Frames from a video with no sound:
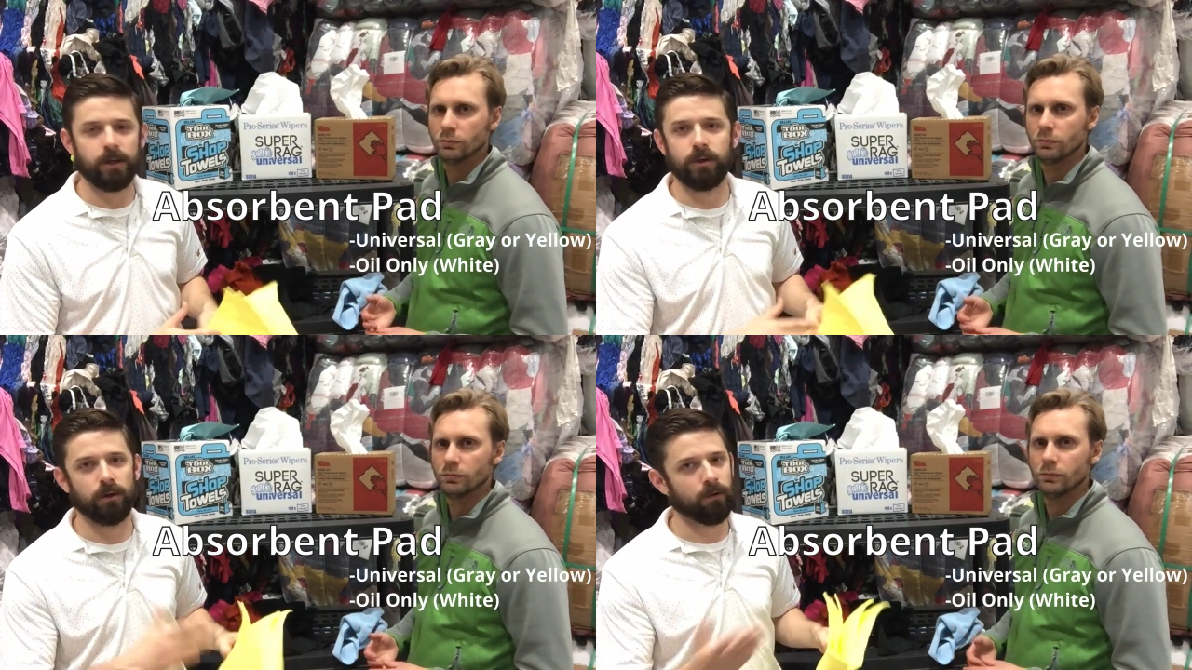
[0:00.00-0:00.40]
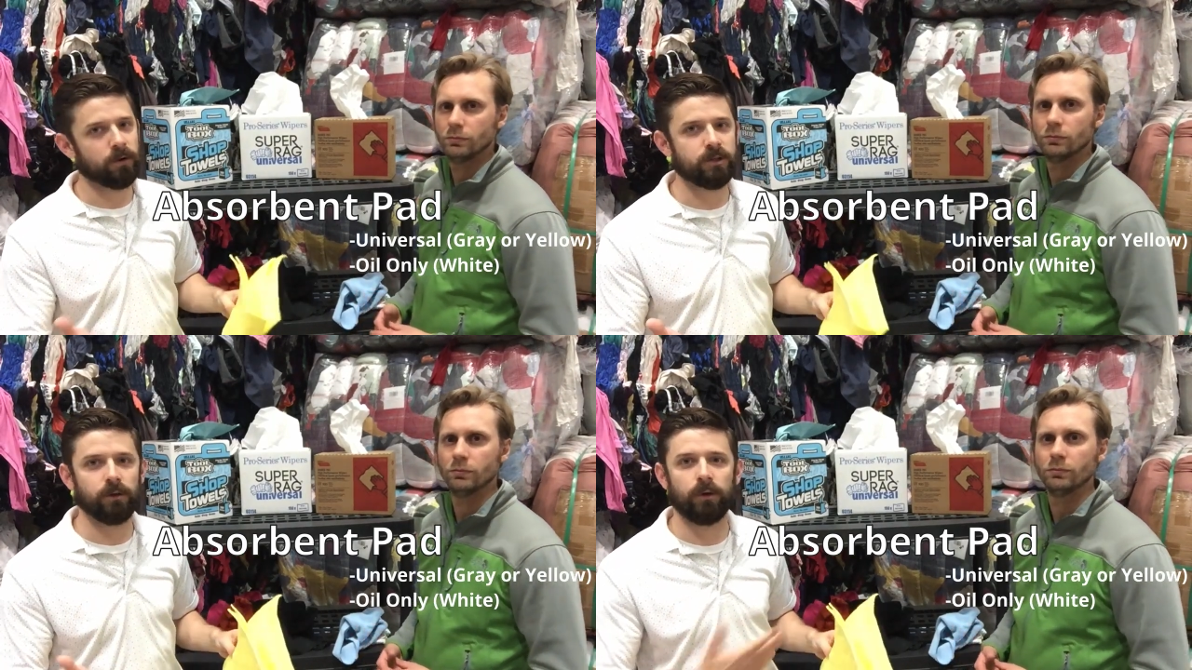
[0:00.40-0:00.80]

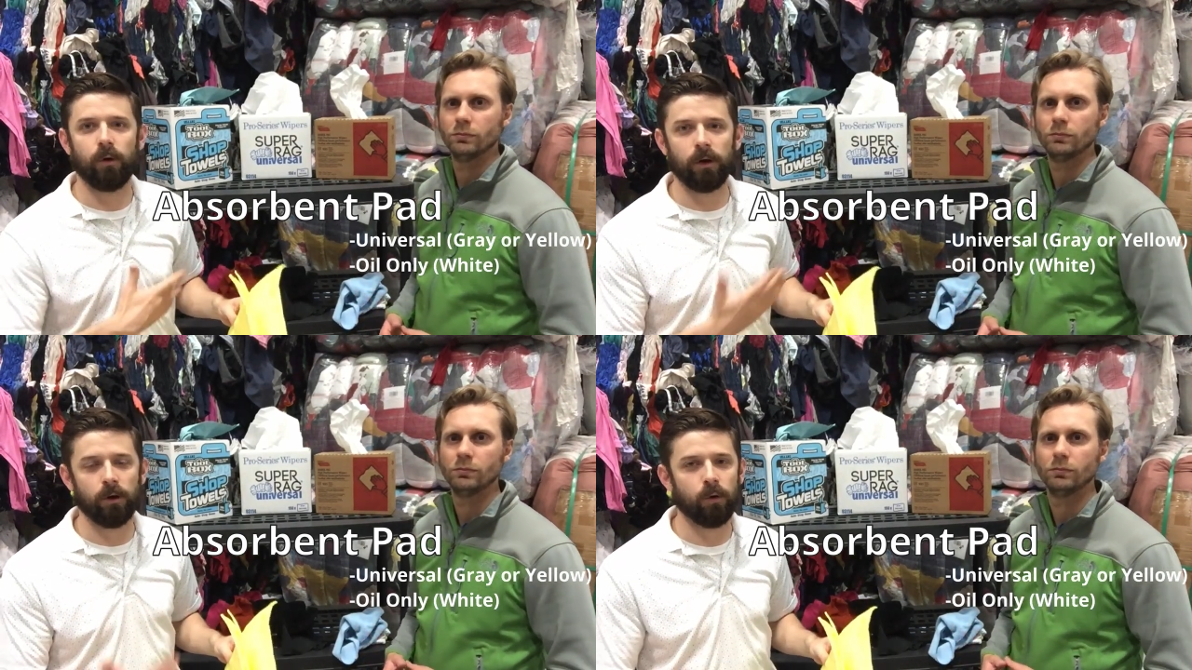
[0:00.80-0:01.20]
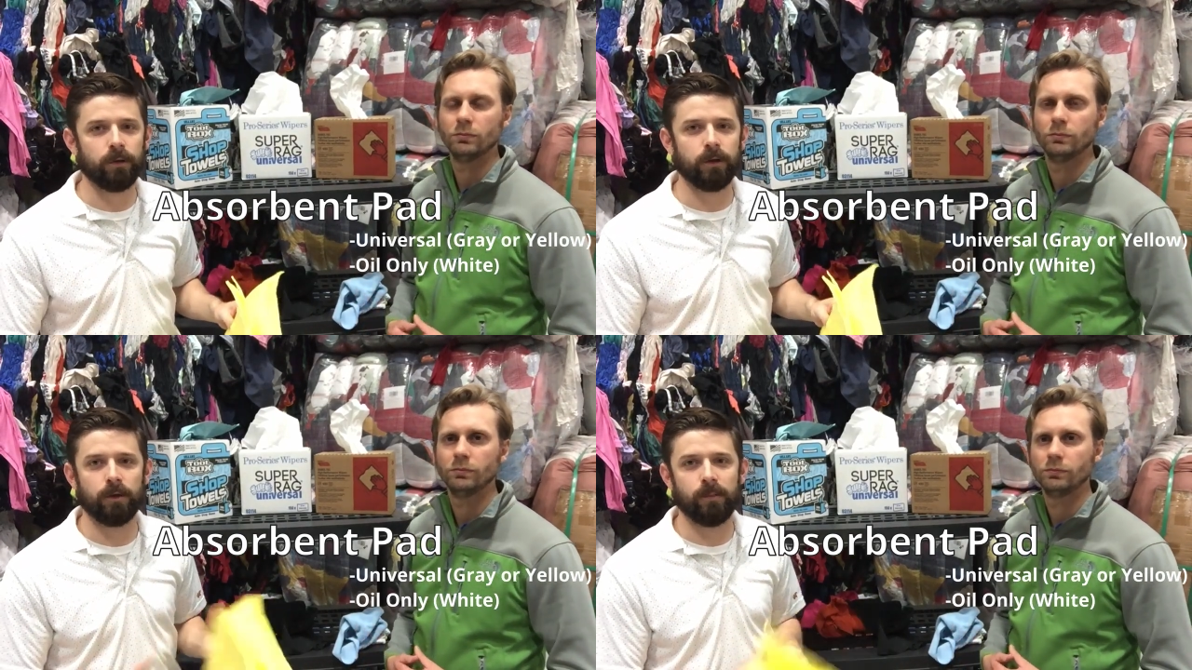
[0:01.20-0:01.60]
Speaker 1: universal and oil
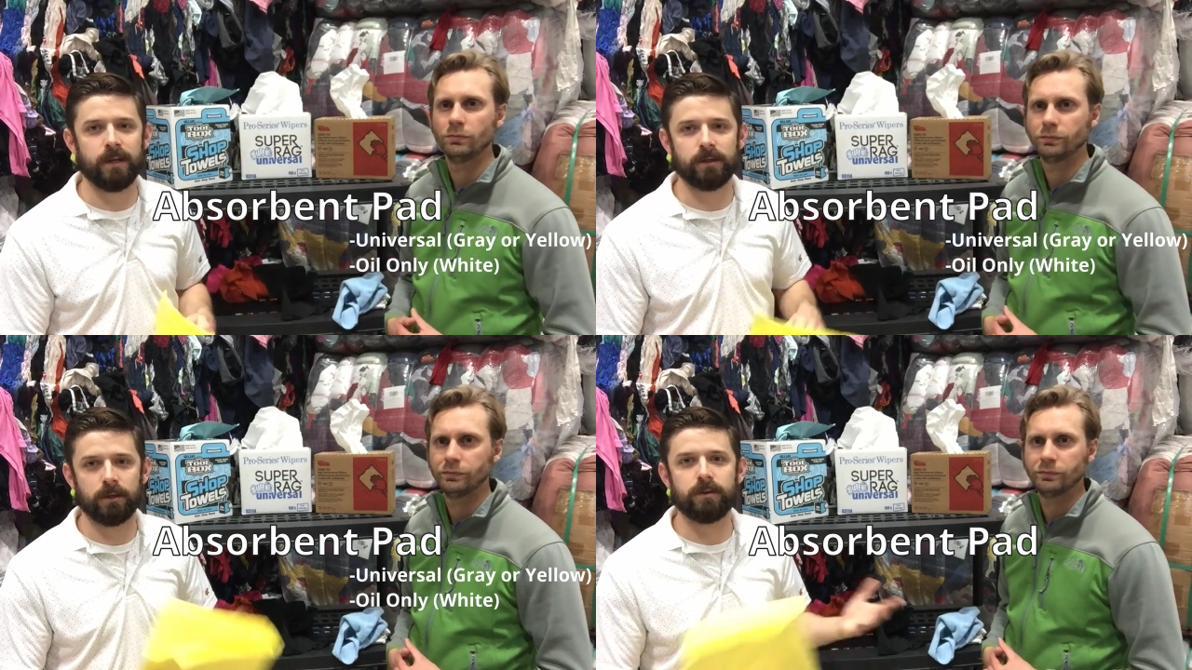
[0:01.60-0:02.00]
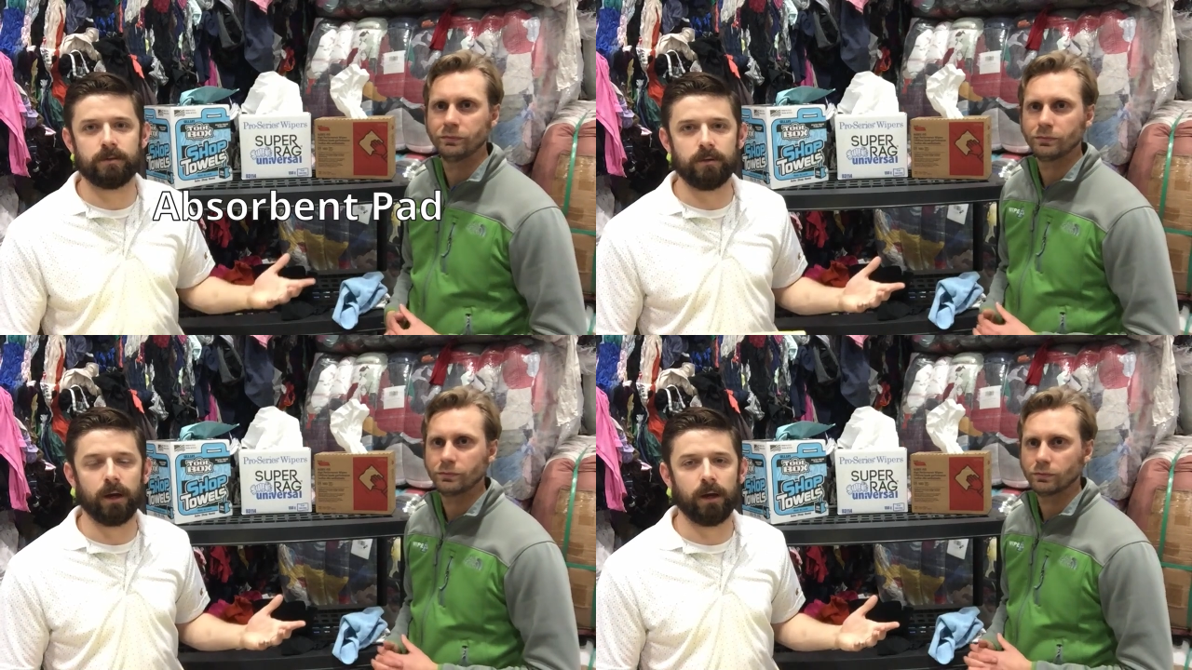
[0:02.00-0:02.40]
only are the basic
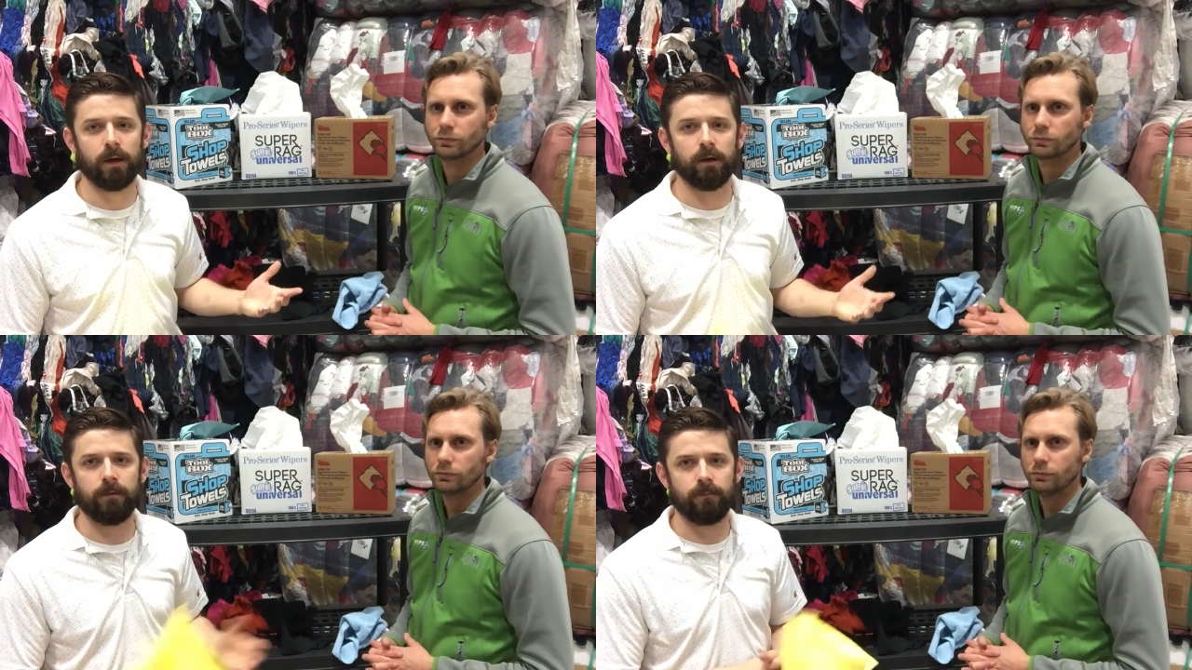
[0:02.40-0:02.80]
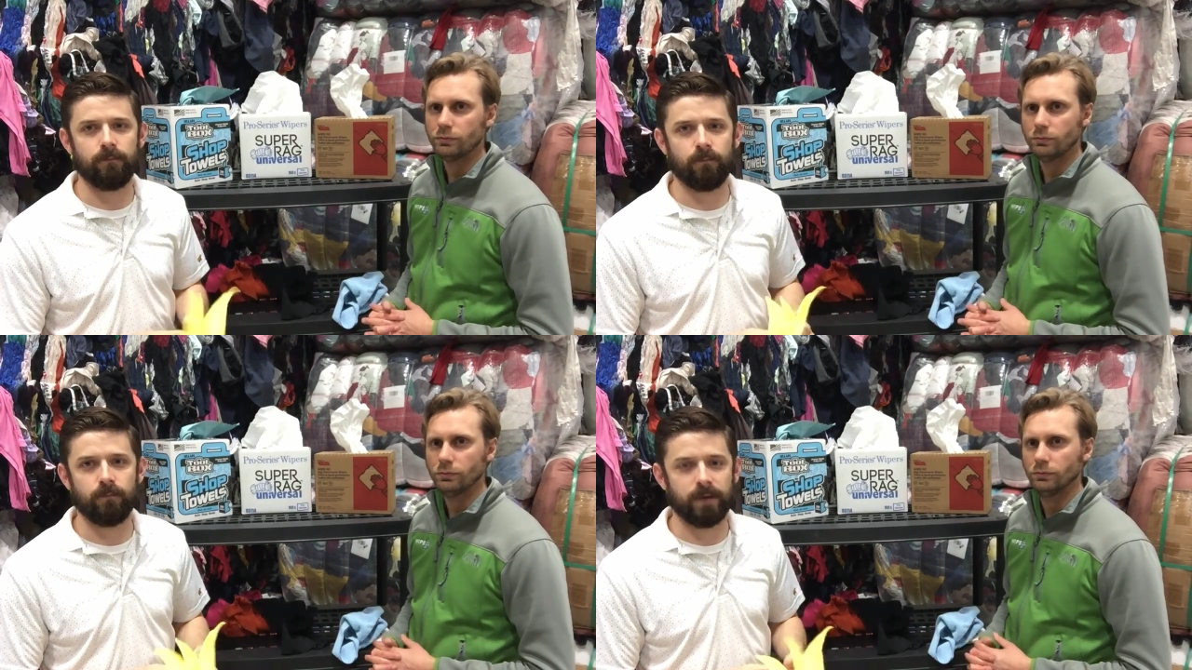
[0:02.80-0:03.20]

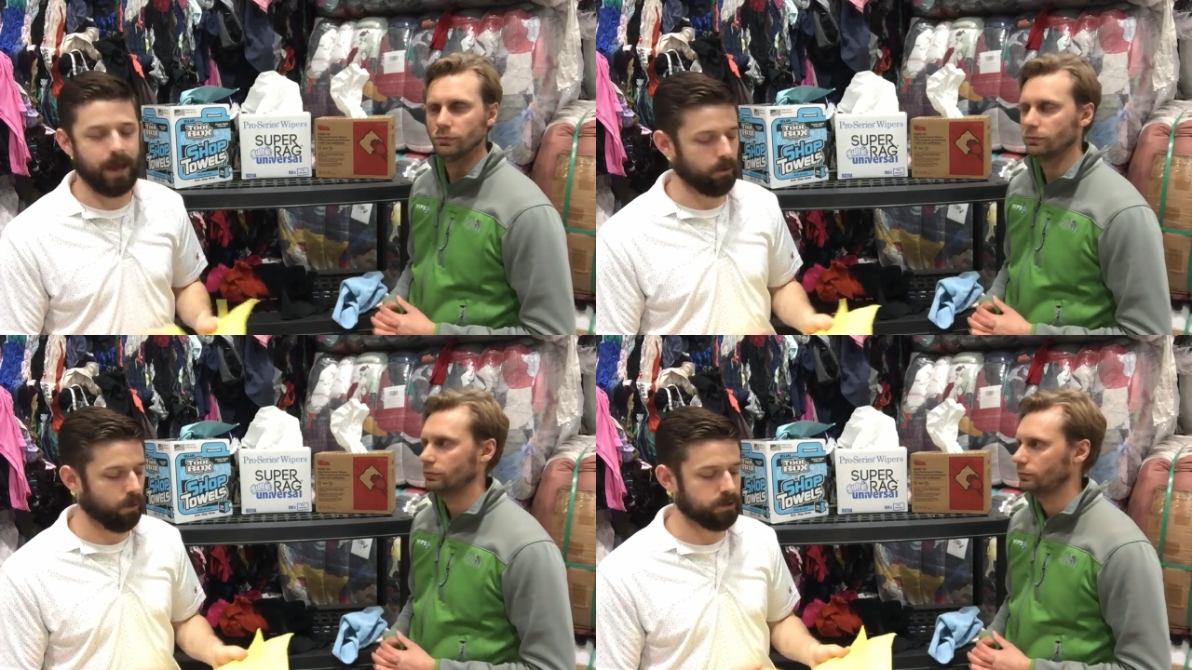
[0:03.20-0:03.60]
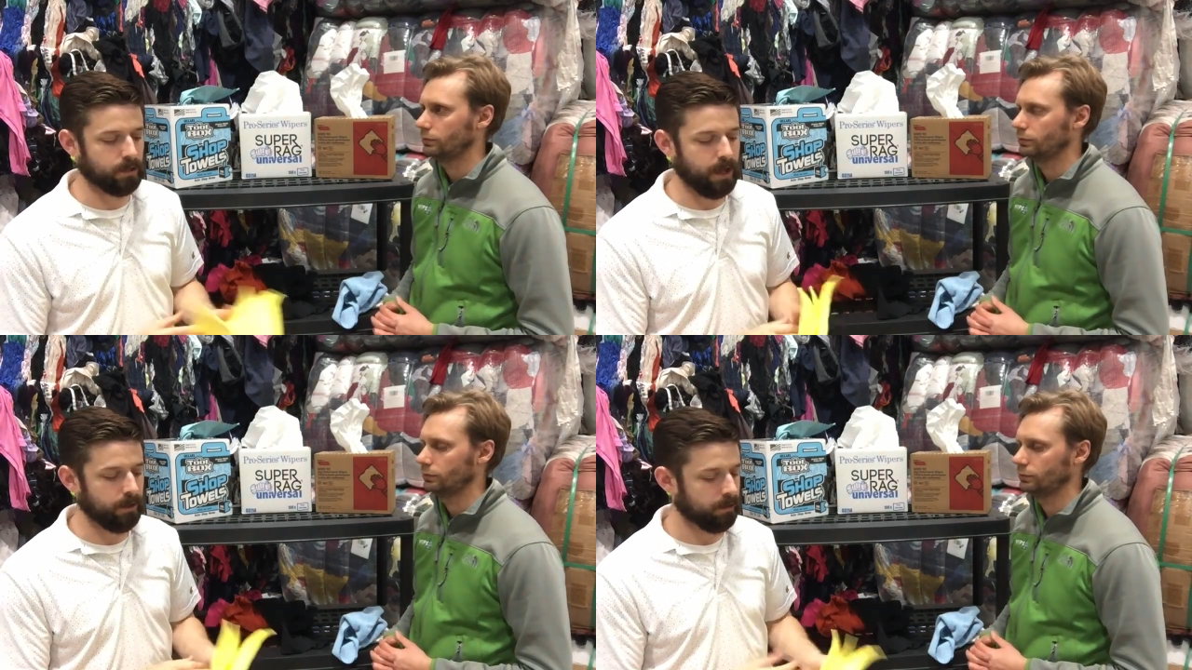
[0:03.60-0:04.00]
categories of
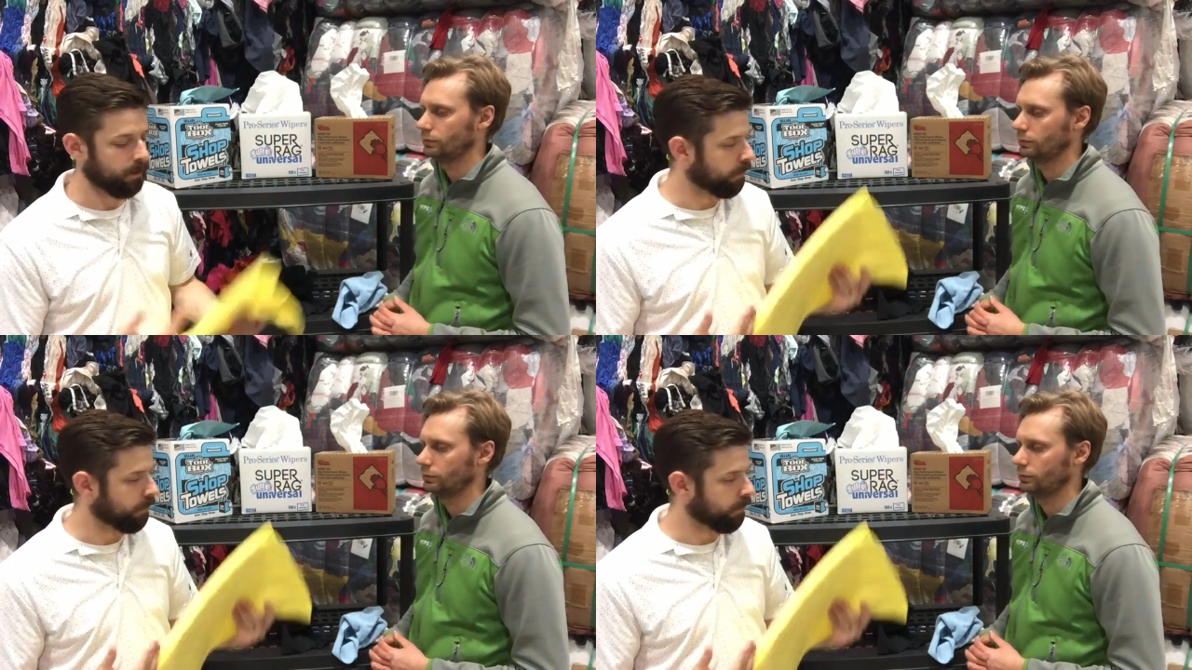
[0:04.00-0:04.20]
that.